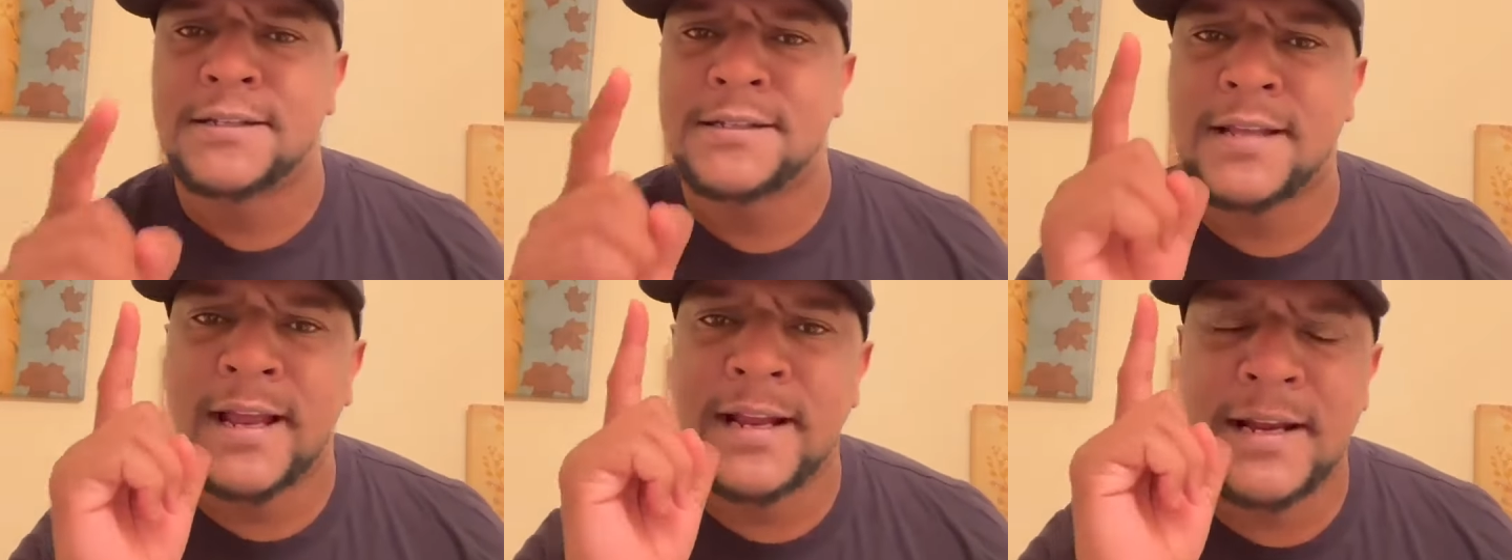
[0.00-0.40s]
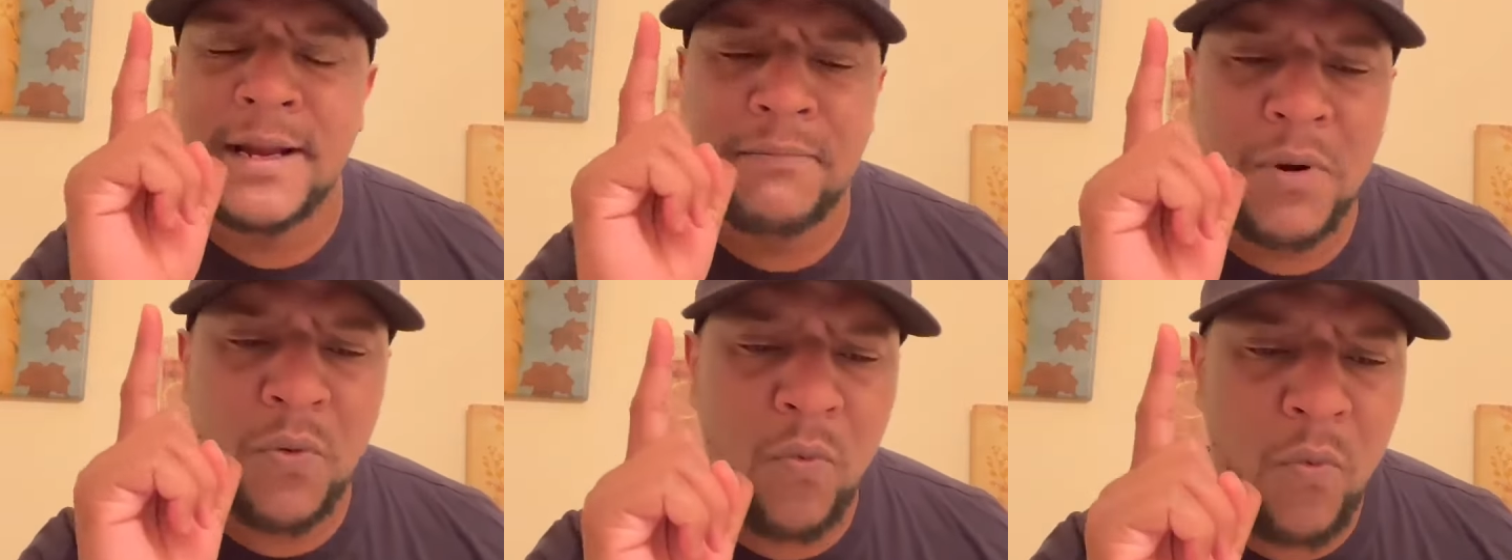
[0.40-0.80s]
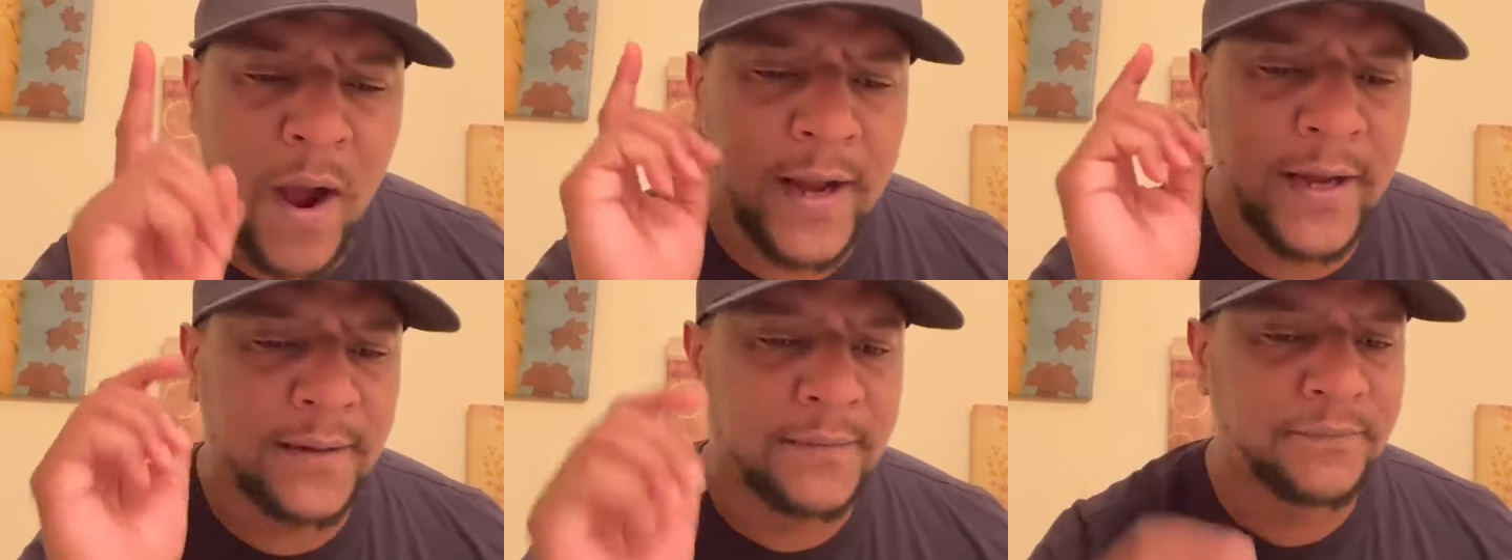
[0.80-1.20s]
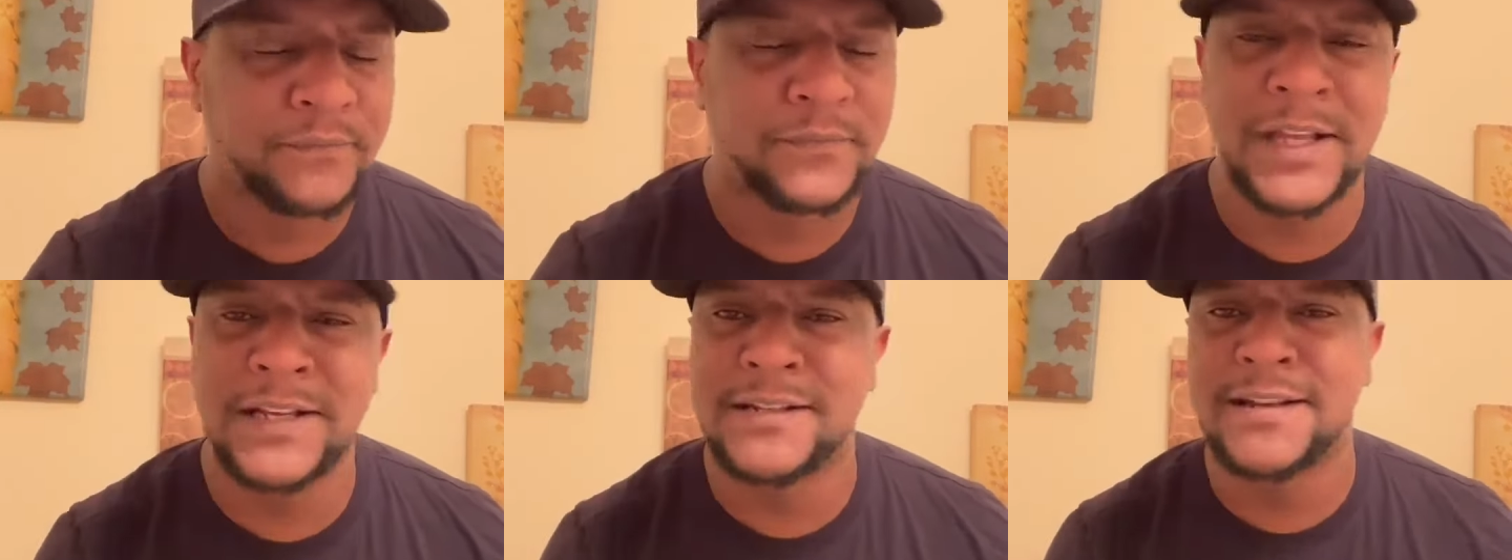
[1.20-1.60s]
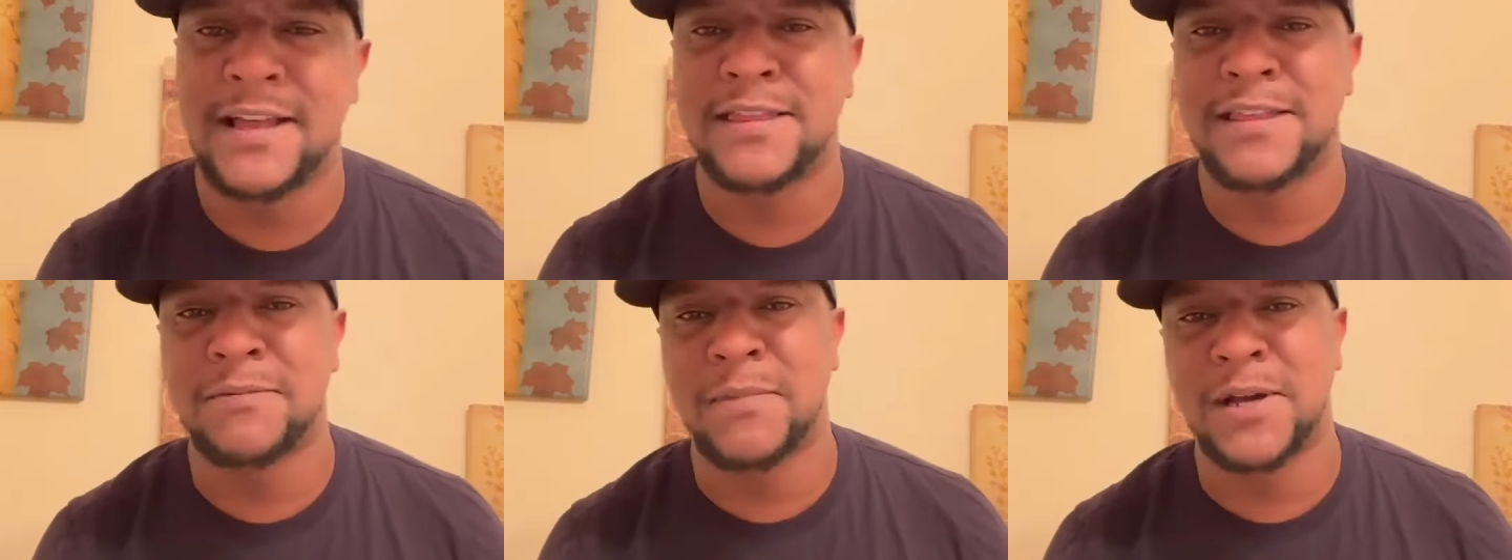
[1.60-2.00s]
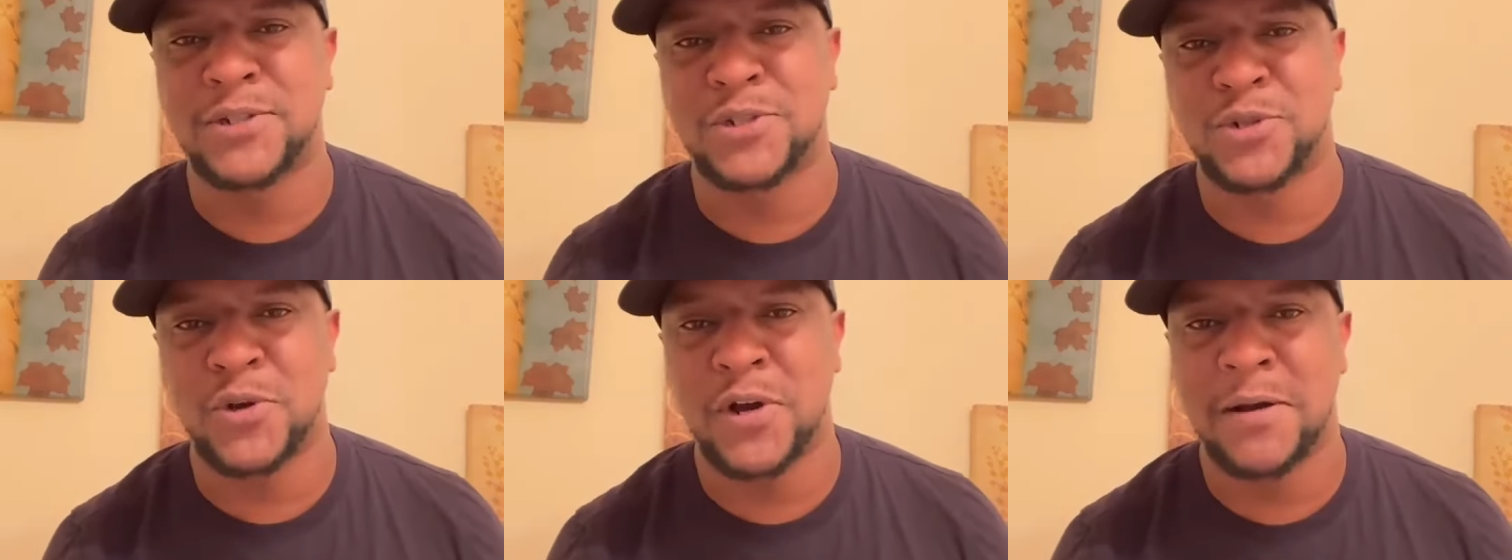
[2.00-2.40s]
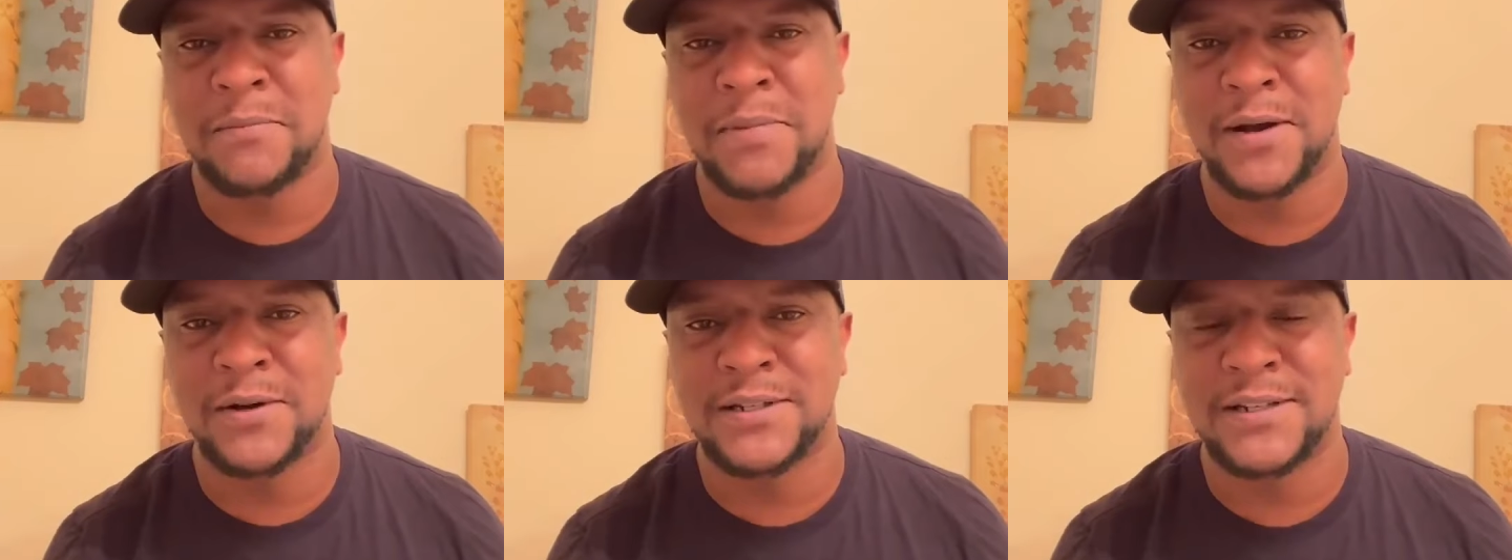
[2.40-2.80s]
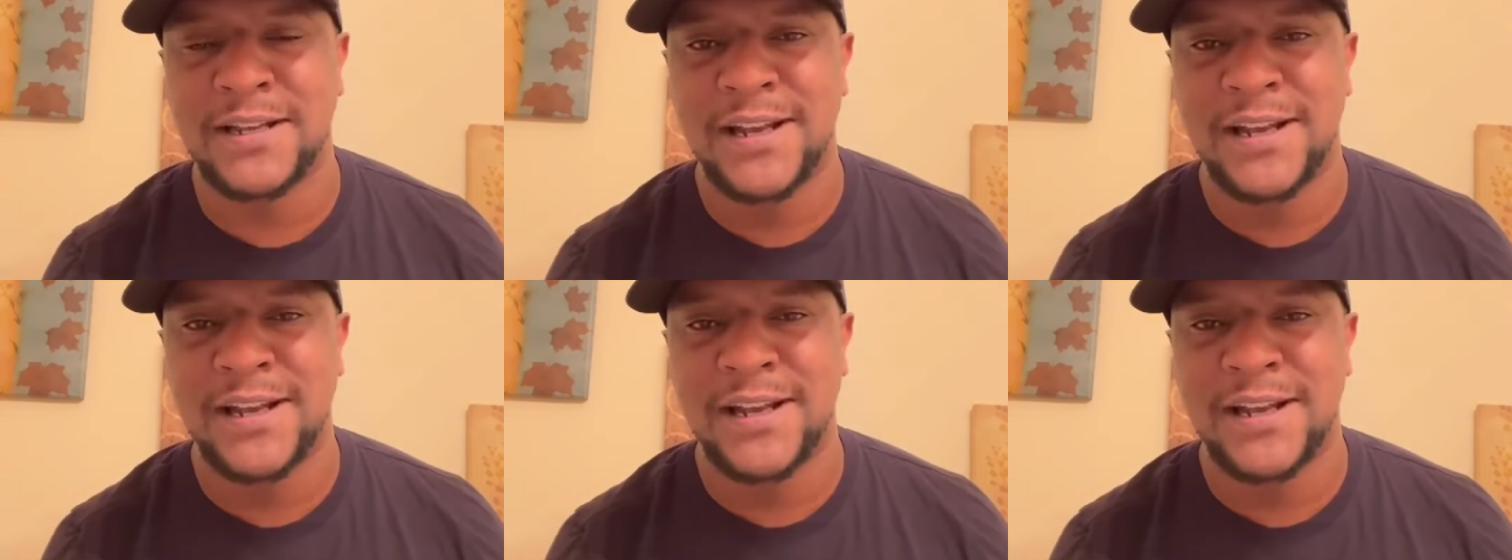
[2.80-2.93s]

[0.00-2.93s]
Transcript: Sign number one, there's nothing much to talk about.